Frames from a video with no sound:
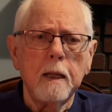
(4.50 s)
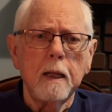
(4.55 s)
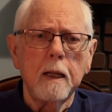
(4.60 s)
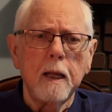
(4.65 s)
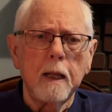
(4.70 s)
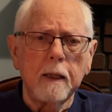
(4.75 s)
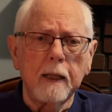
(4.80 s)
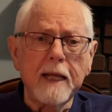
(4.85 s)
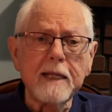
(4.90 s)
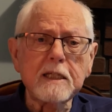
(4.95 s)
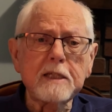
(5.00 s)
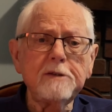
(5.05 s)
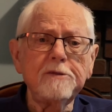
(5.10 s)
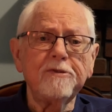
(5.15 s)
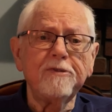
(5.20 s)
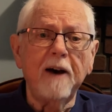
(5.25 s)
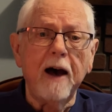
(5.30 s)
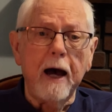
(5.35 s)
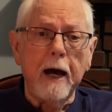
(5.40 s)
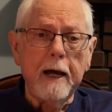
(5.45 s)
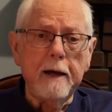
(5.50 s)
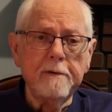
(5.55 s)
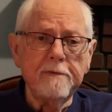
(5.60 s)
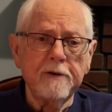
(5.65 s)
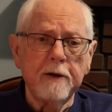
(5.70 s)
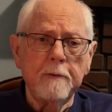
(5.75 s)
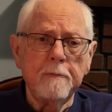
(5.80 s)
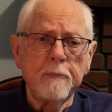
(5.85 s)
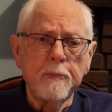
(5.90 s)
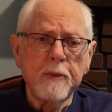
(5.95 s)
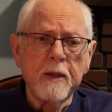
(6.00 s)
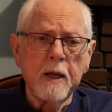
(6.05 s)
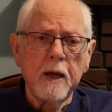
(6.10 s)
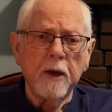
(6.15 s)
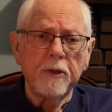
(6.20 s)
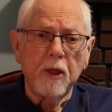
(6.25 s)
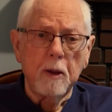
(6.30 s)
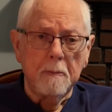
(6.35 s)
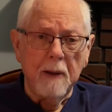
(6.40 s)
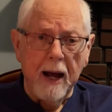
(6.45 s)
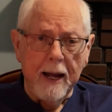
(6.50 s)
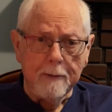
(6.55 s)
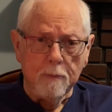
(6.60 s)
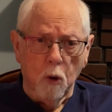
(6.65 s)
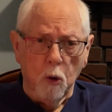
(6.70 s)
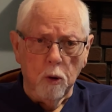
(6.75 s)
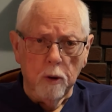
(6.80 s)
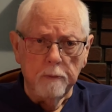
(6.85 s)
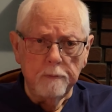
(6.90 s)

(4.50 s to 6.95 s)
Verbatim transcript: Lesson 5, the Bible.